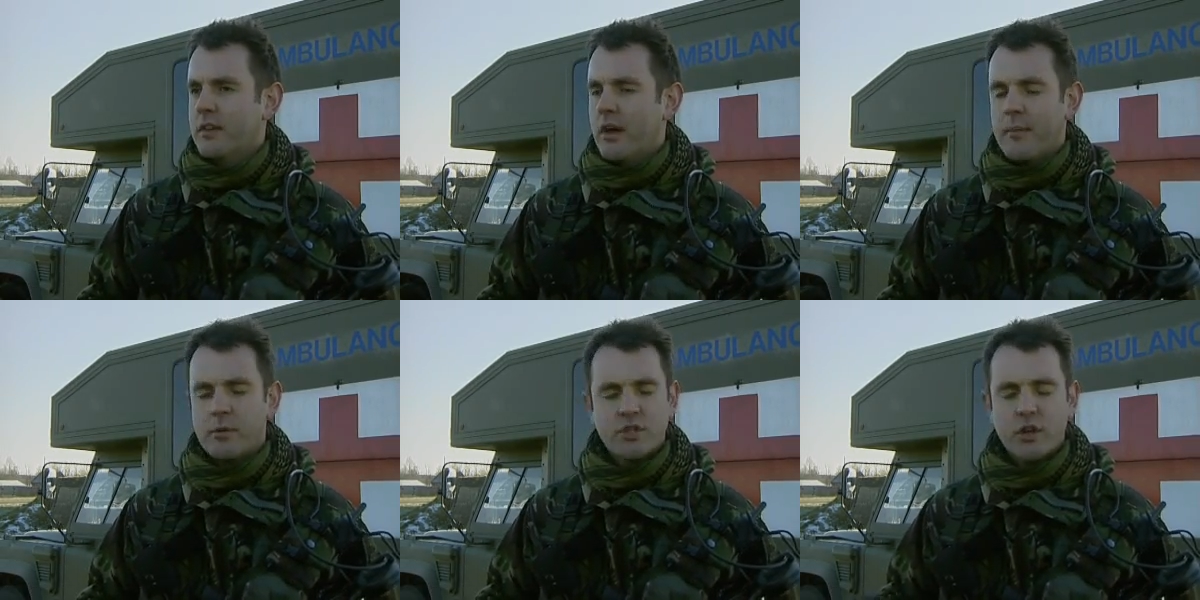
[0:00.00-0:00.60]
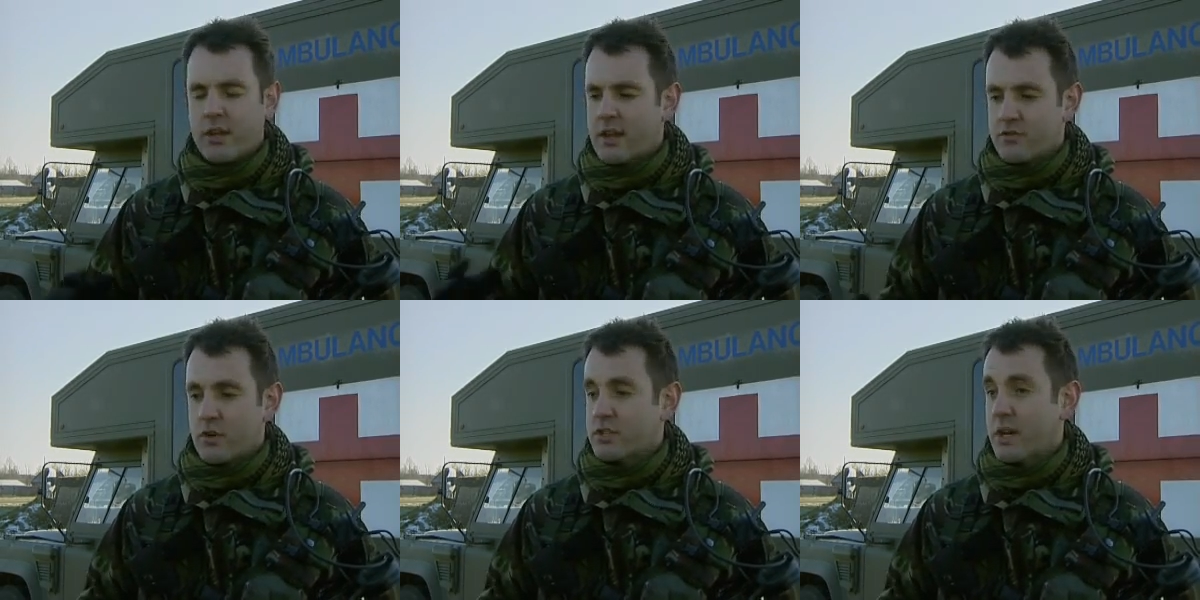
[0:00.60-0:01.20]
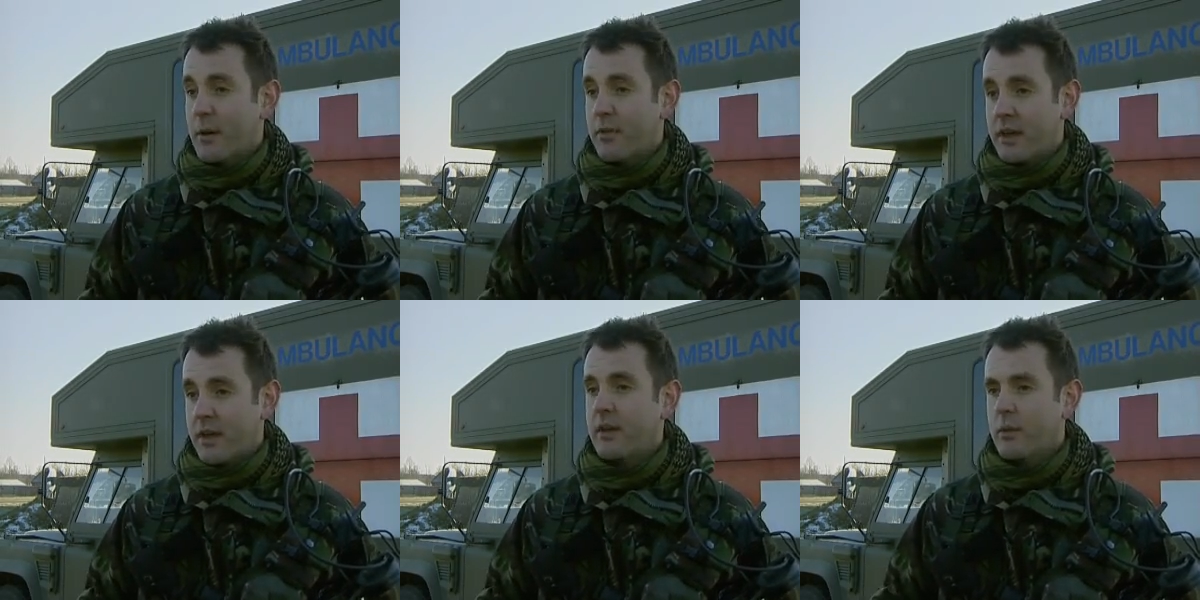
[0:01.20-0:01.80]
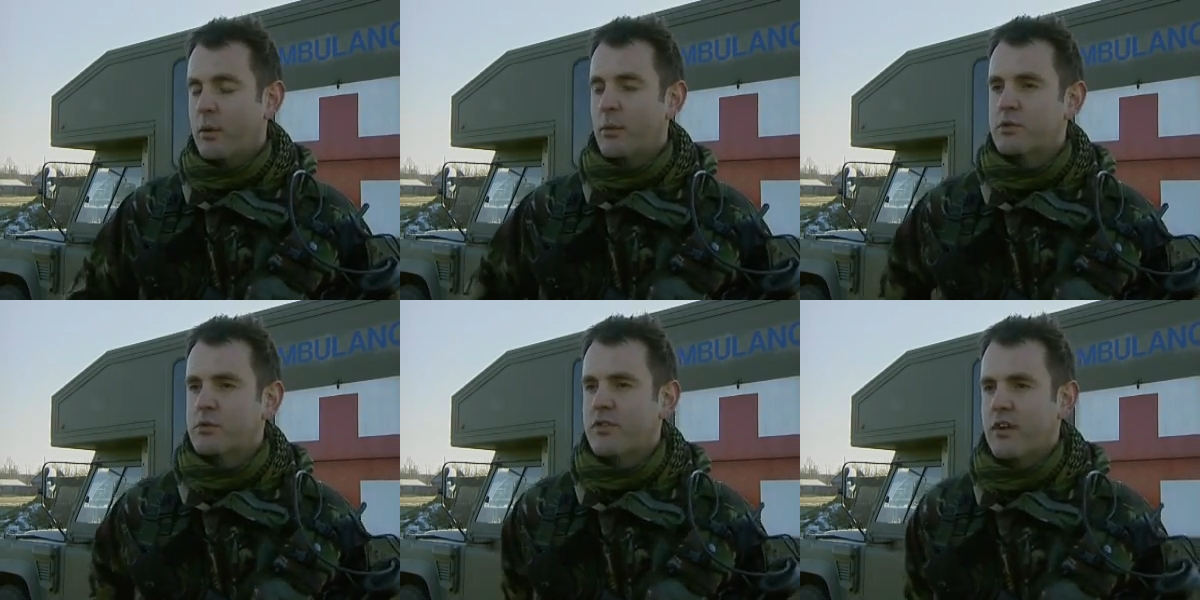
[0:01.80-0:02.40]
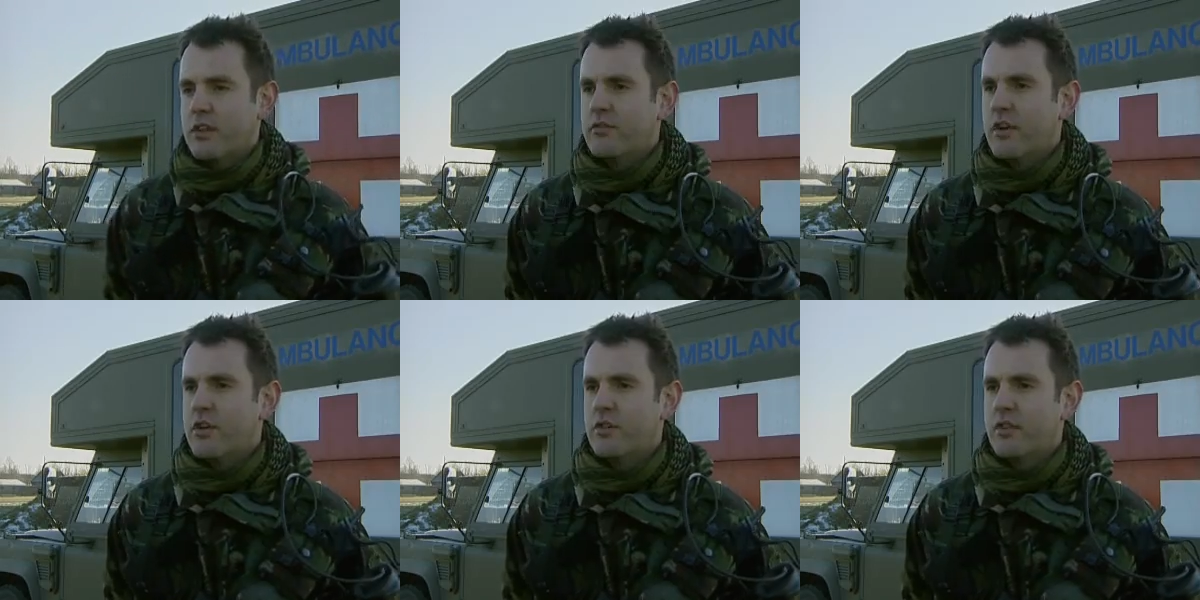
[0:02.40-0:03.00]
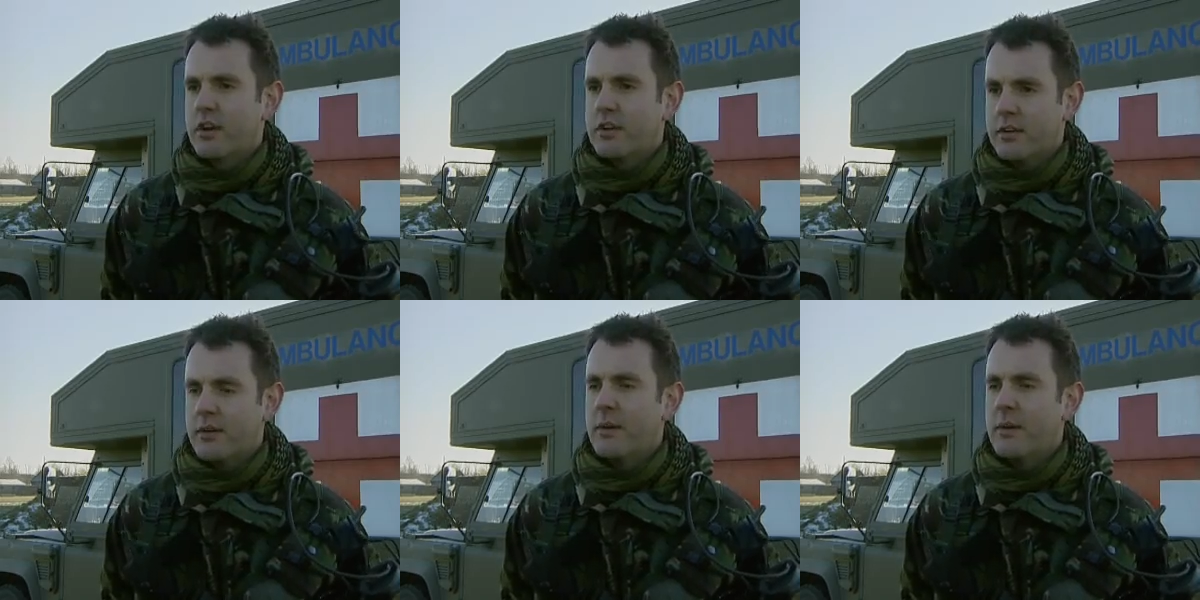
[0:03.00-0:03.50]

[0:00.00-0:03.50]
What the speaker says: But certainly, yes, first time out there, it was very, very nerve-wracking.